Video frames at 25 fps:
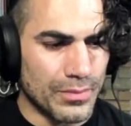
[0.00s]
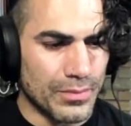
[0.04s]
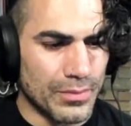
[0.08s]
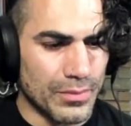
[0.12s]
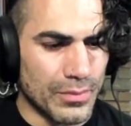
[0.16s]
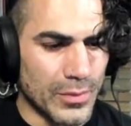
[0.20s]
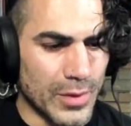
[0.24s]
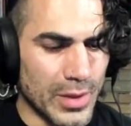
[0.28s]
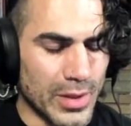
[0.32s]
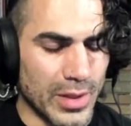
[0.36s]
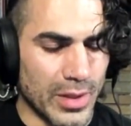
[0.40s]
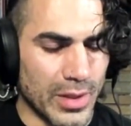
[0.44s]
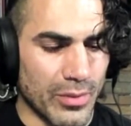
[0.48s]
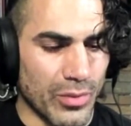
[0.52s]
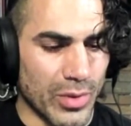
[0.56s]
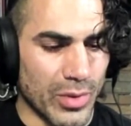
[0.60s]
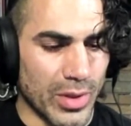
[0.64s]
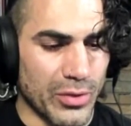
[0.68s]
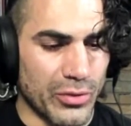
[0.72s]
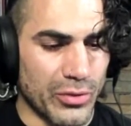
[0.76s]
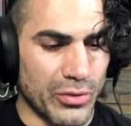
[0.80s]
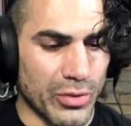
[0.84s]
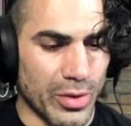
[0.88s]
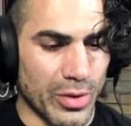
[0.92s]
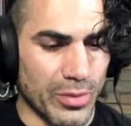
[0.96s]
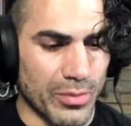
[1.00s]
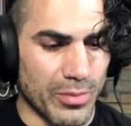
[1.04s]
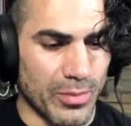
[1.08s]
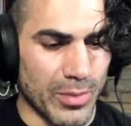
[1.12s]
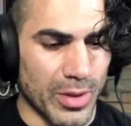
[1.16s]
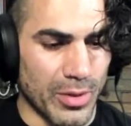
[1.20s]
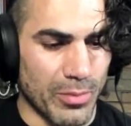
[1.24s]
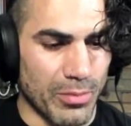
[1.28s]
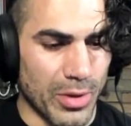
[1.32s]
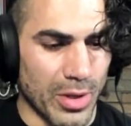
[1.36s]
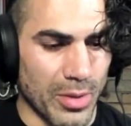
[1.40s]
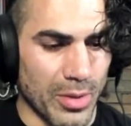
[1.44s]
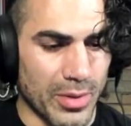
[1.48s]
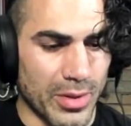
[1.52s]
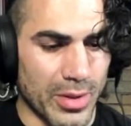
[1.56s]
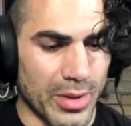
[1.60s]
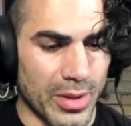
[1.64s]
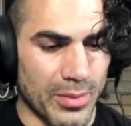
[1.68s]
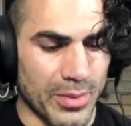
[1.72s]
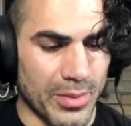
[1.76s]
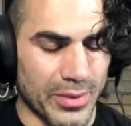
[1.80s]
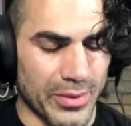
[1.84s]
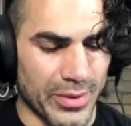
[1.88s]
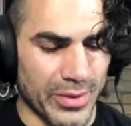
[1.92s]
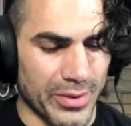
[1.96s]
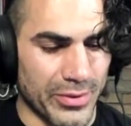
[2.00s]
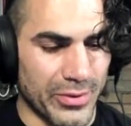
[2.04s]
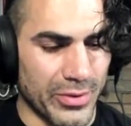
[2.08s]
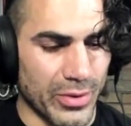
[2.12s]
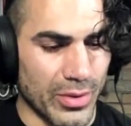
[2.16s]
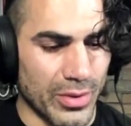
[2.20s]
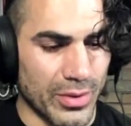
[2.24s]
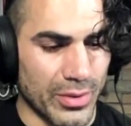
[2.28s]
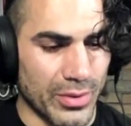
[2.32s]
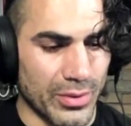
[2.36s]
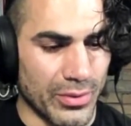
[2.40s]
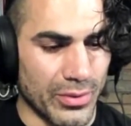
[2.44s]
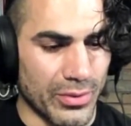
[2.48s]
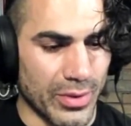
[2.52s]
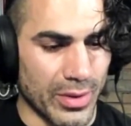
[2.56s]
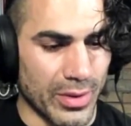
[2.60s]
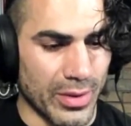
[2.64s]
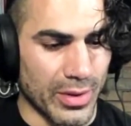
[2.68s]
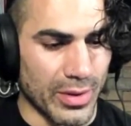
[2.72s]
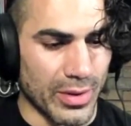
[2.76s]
And then when I show up in my apartment complex, I see all these